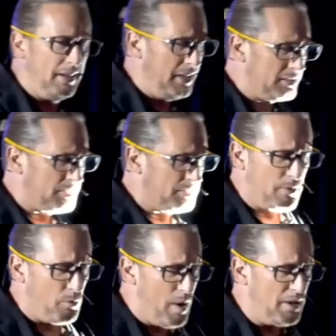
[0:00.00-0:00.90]
It's
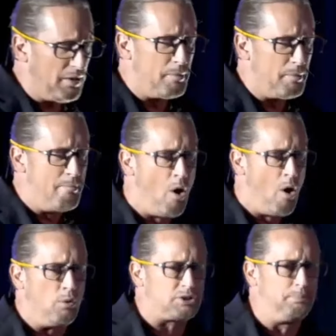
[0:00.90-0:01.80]
one of the
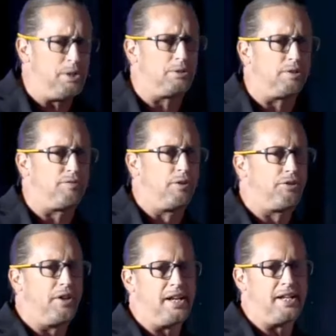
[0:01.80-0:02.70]
most beautiful
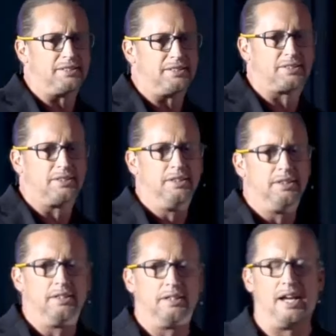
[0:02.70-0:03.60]
things
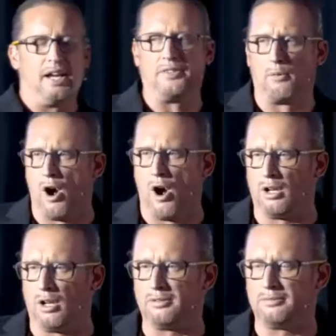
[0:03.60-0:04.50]
in the world.